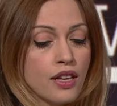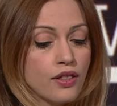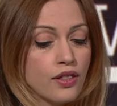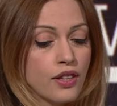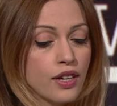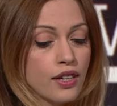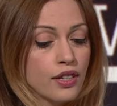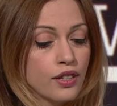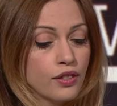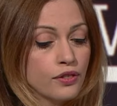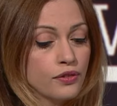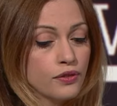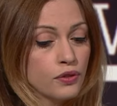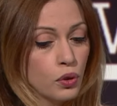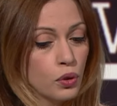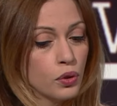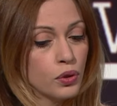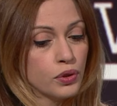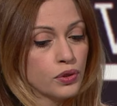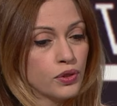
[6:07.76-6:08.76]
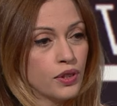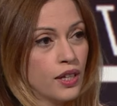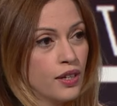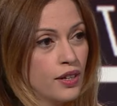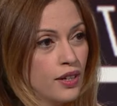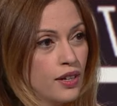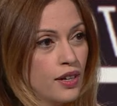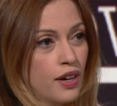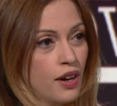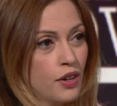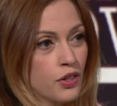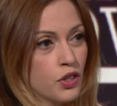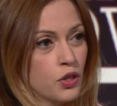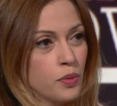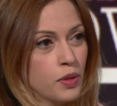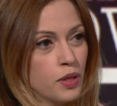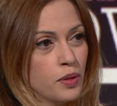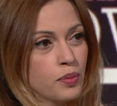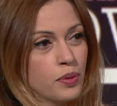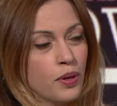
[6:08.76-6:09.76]
The fourth uh, Art
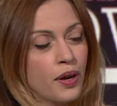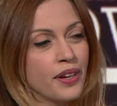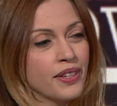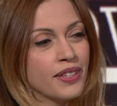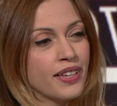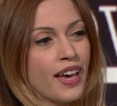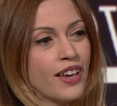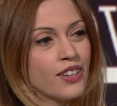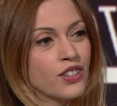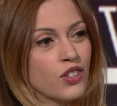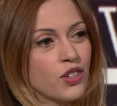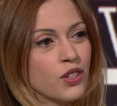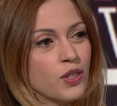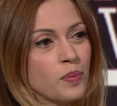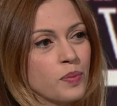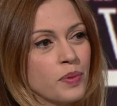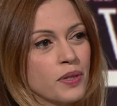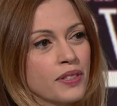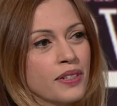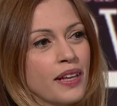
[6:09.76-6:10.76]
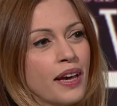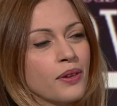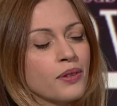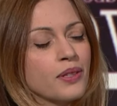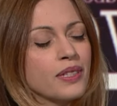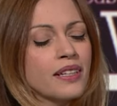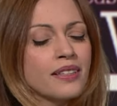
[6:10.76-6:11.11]
Jameel Prize has just been announced.